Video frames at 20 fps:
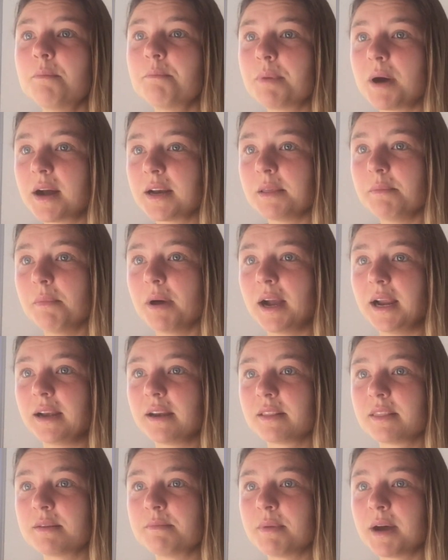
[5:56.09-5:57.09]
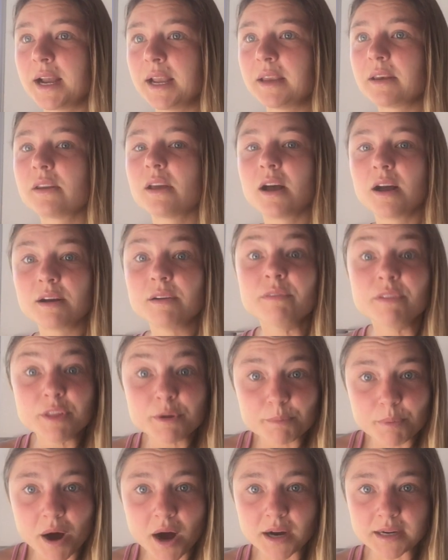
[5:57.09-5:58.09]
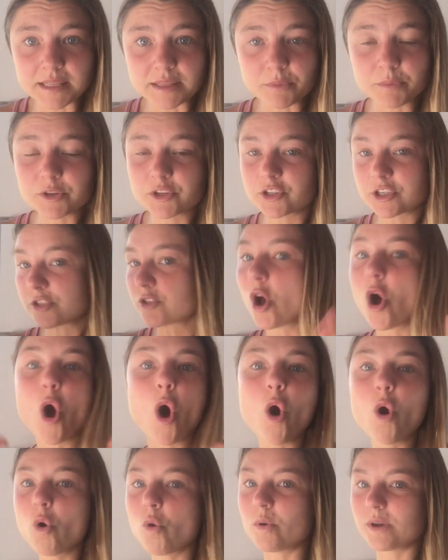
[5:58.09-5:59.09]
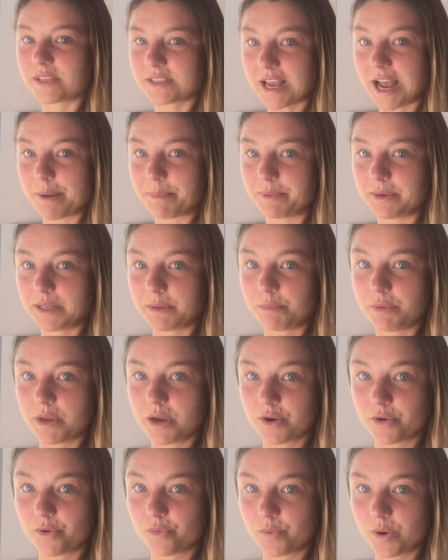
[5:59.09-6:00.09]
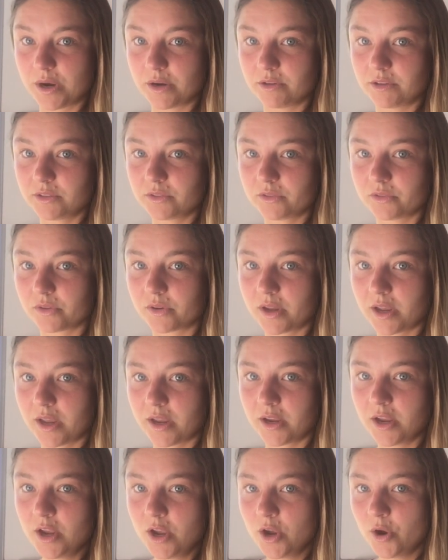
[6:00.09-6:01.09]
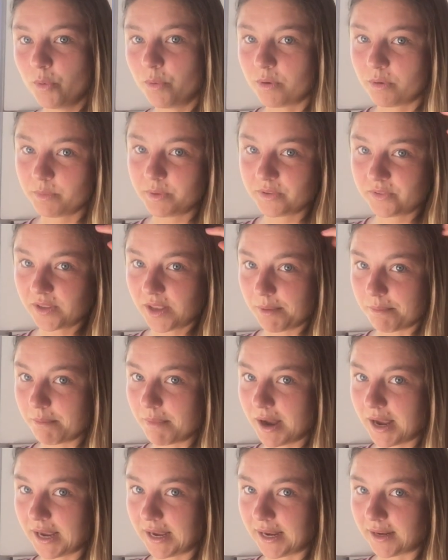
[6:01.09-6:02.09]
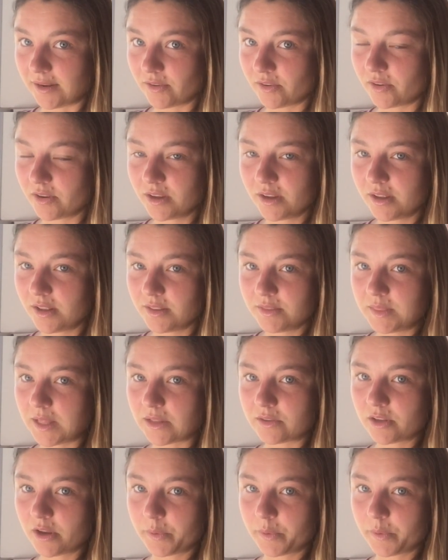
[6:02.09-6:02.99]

Body mind, the mind of the body, which is always happening beyond awareness. Okay, when we say mind, that's